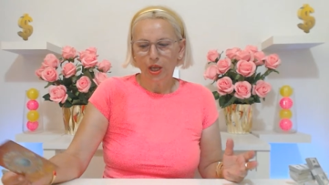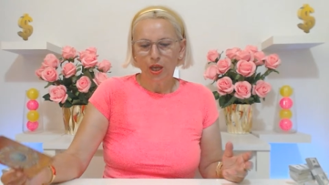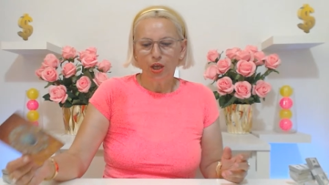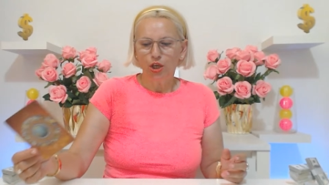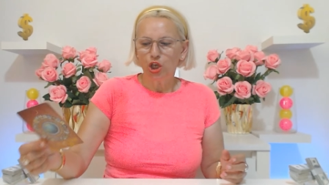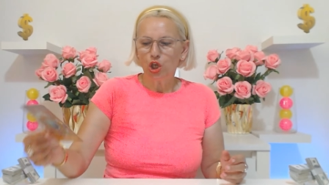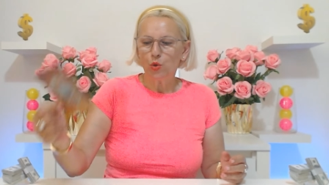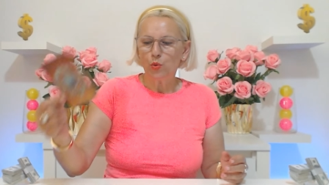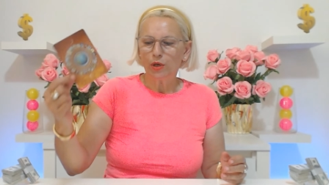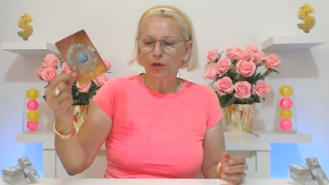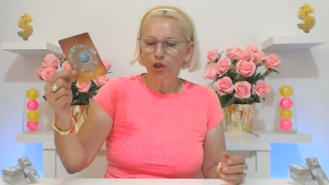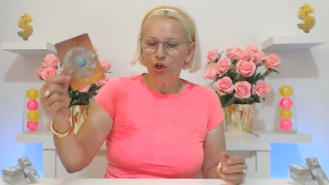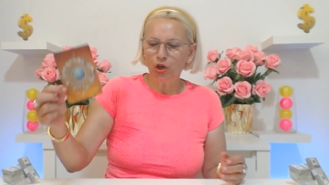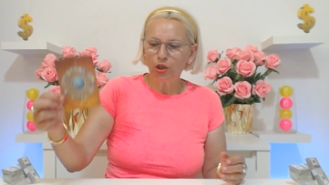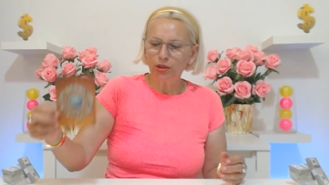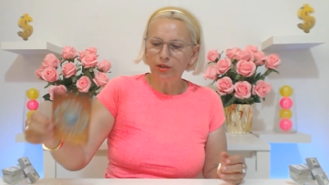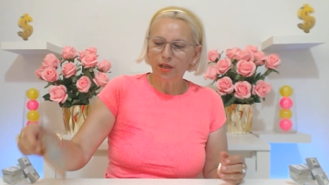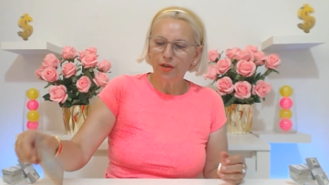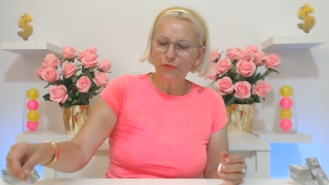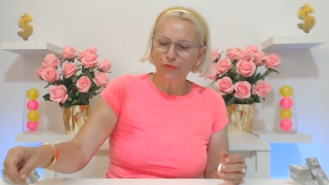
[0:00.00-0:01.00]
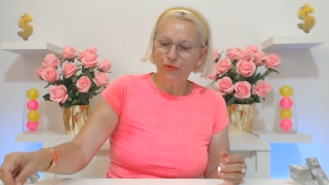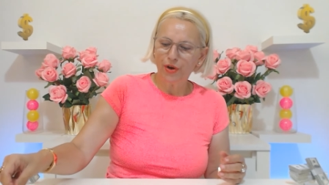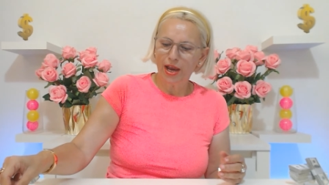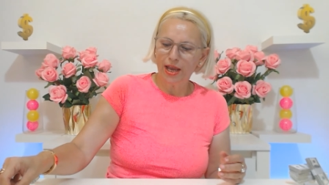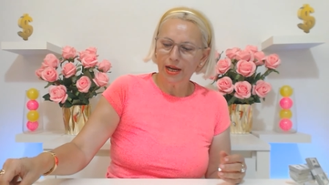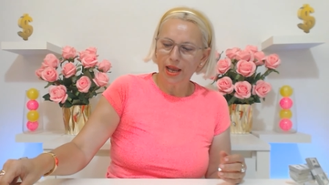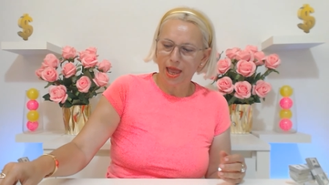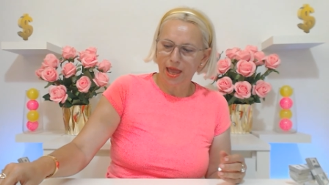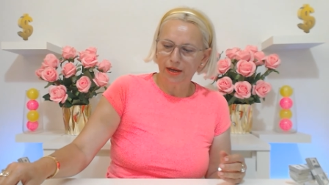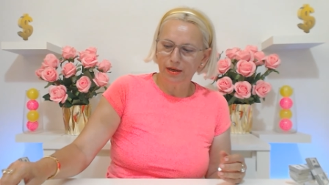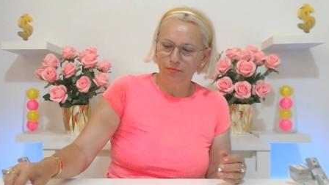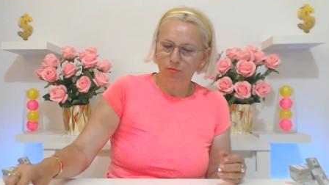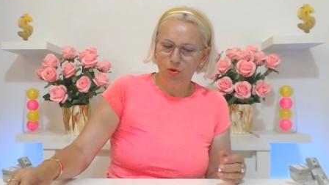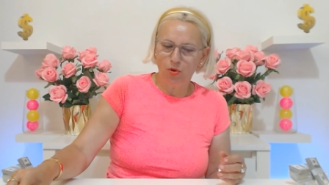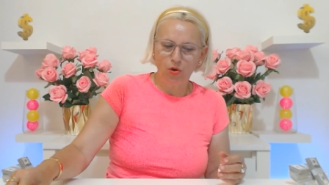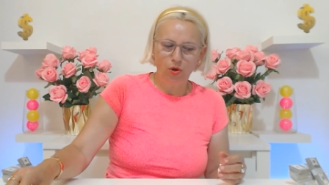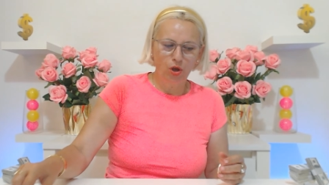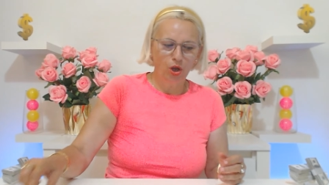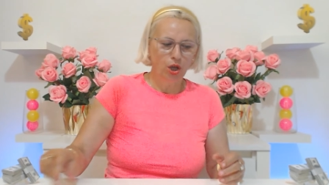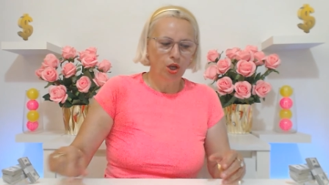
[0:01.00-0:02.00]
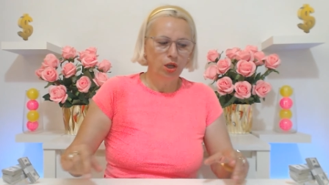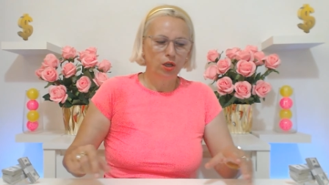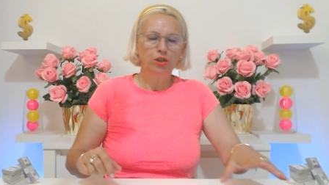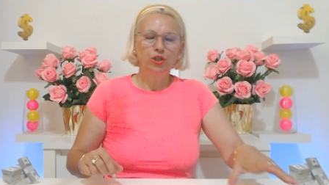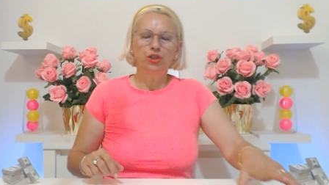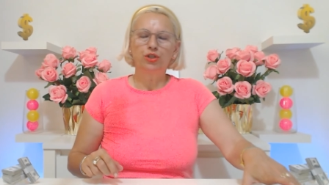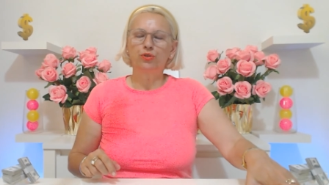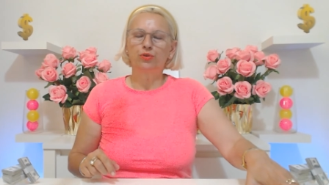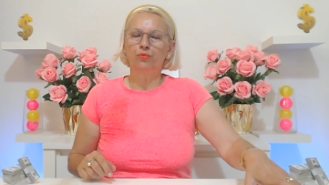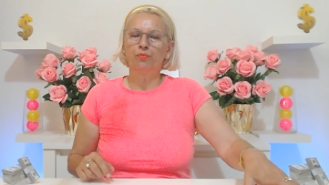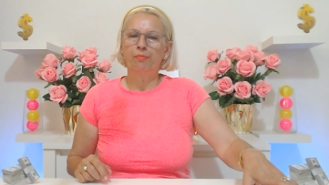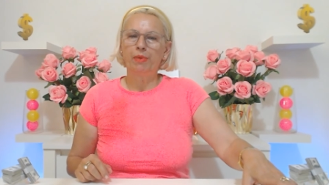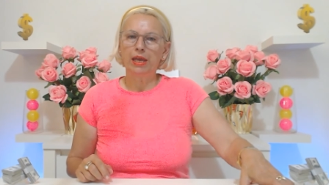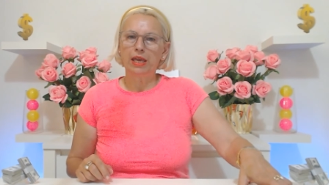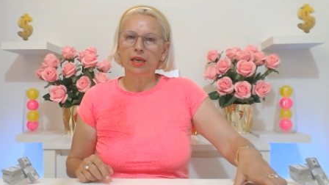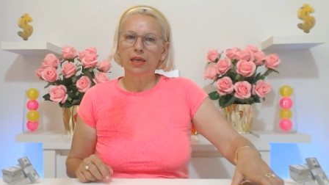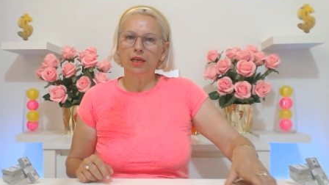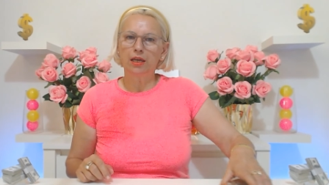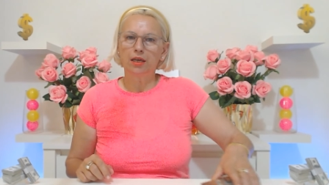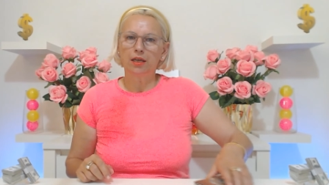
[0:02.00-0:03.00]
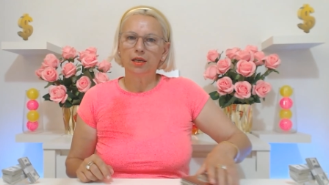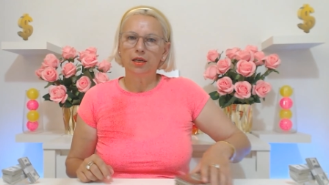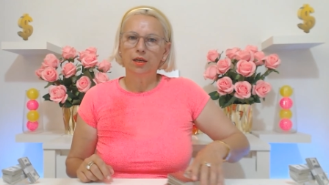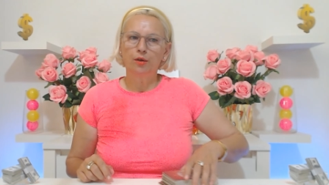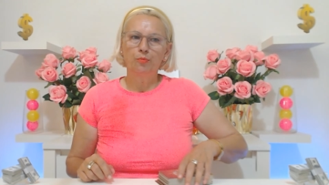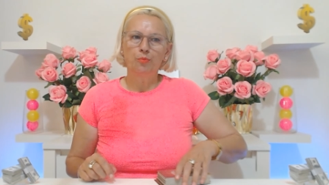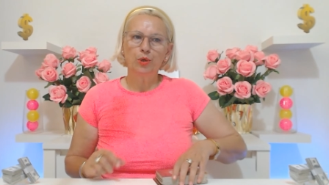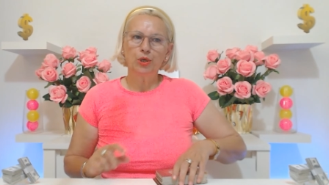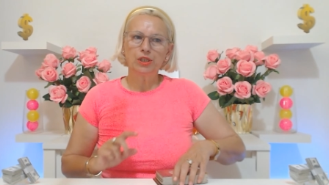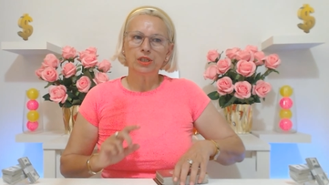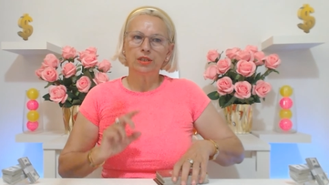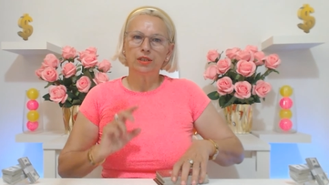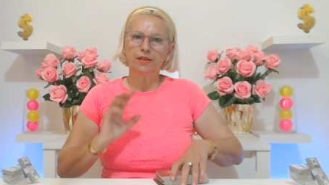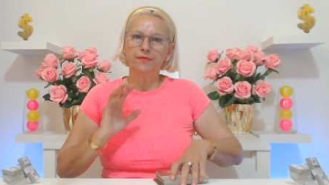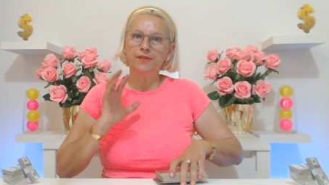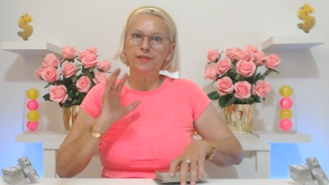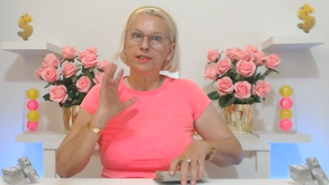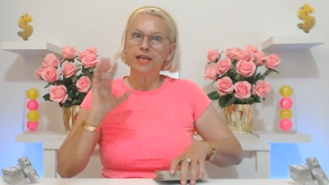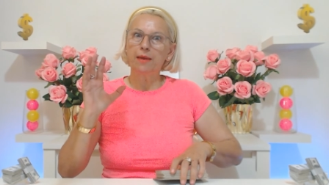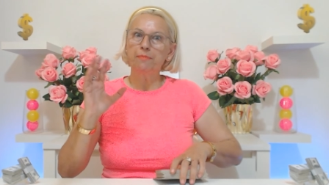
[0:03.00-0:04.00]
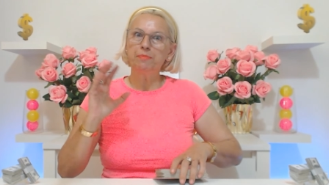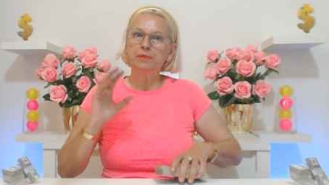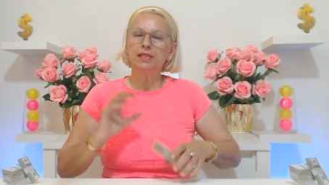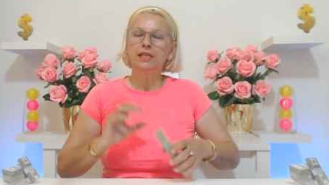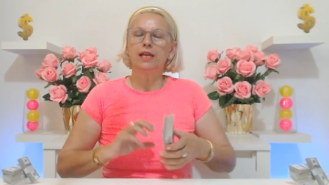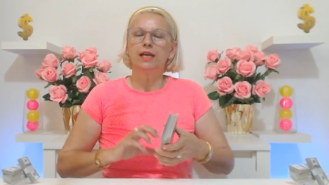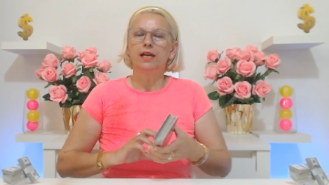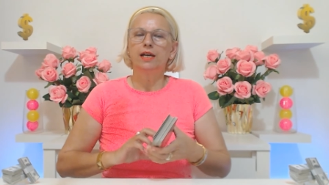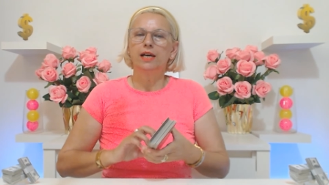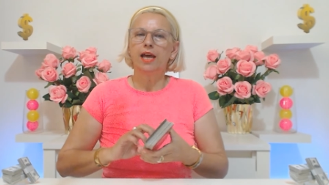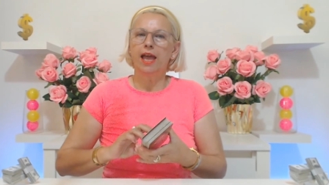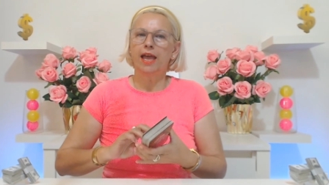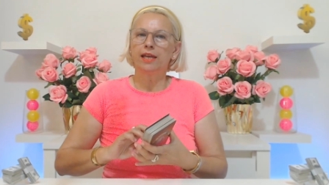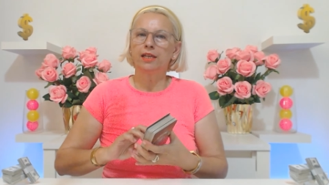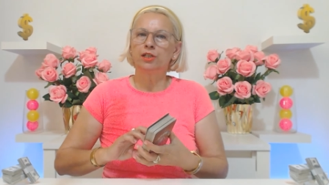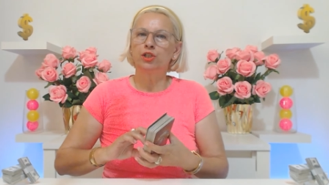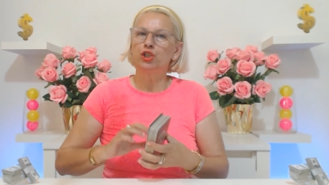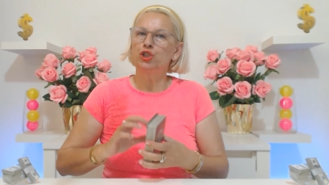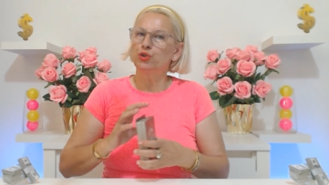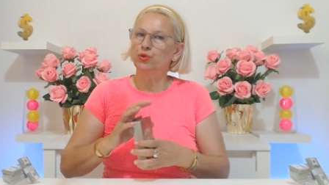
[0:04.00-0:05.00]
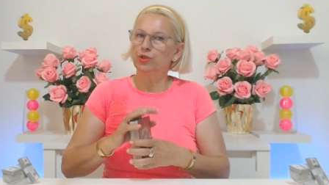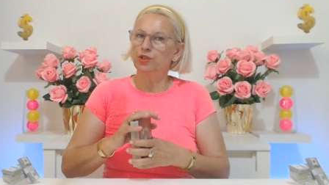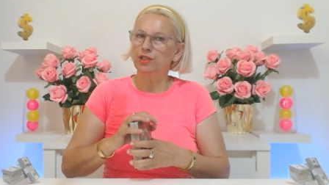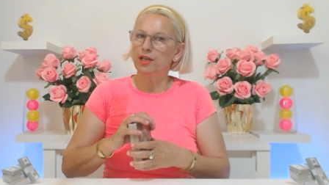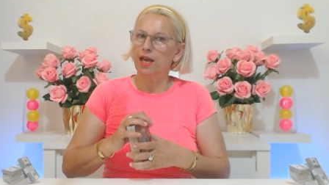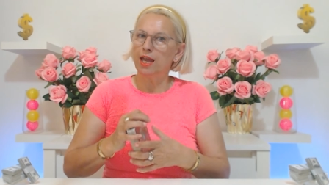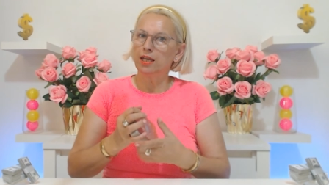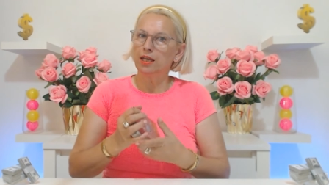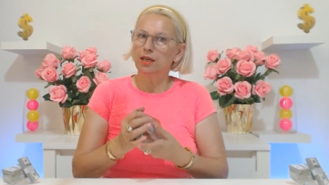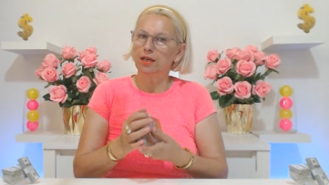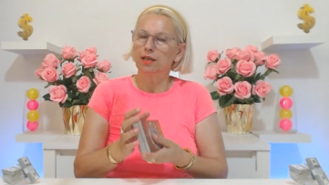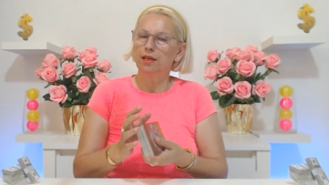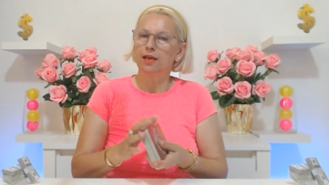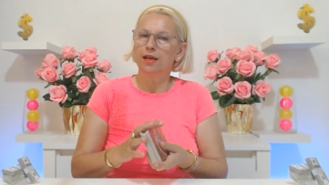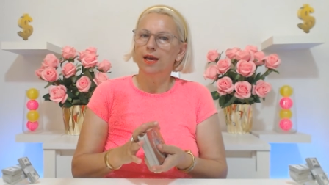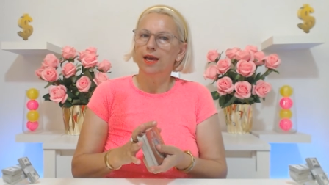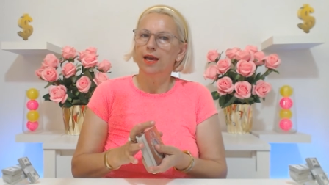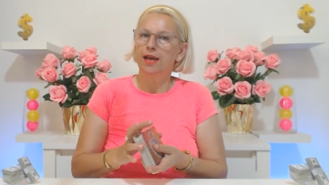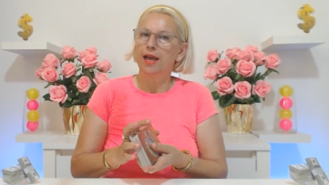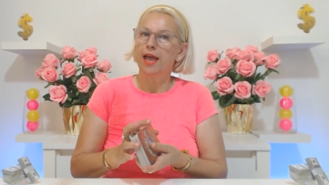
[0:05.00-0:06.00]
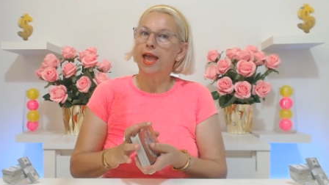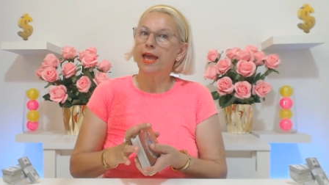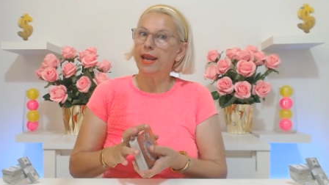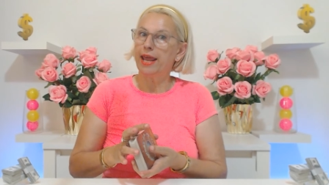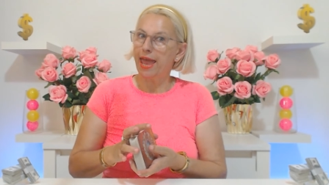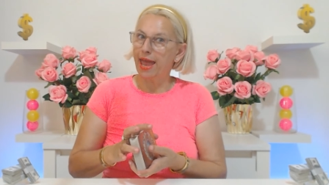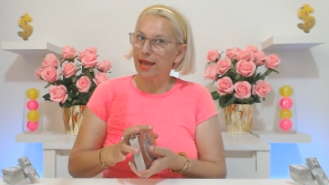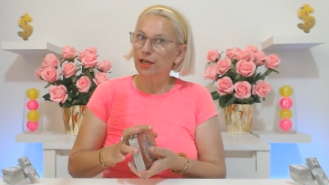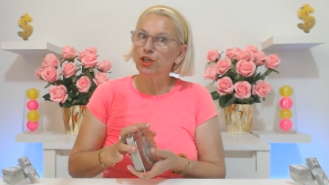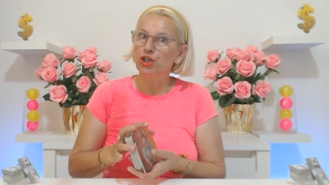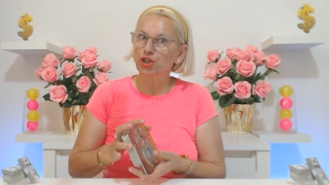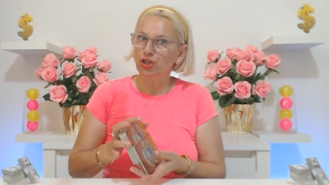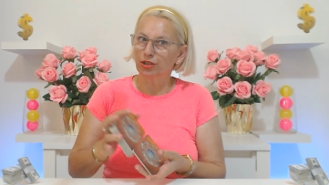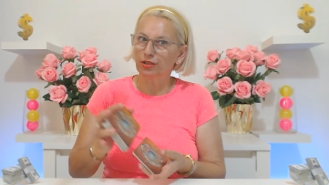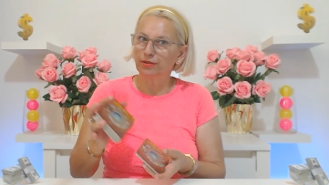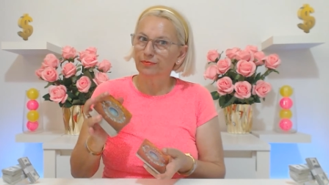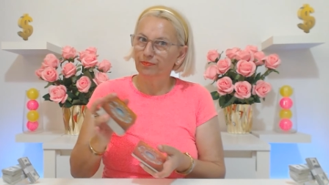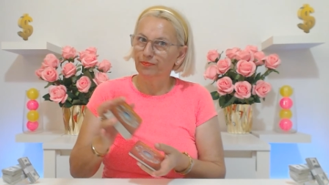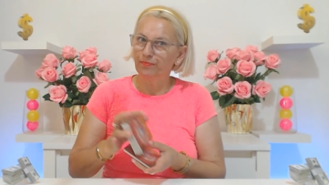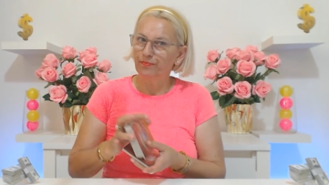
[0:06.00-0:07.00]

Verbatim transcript: You are not afraid anymore to make positive steps and to take an action.